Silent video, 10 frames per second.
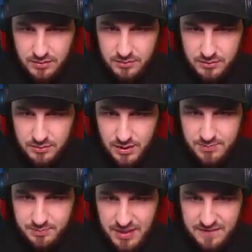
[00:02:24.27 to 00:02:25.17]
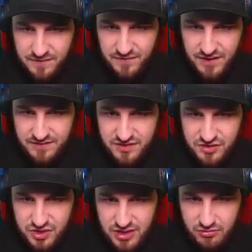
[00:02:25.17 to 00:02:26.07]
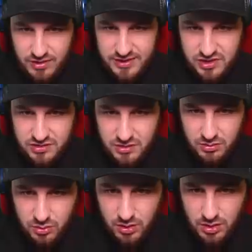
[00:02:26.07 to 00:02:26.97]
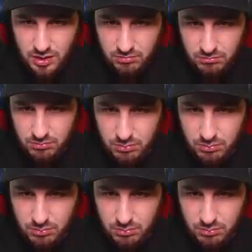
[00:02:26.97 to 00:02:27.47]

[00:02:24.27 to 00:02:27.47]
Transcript: hold on. Light baton 5th generation? Holy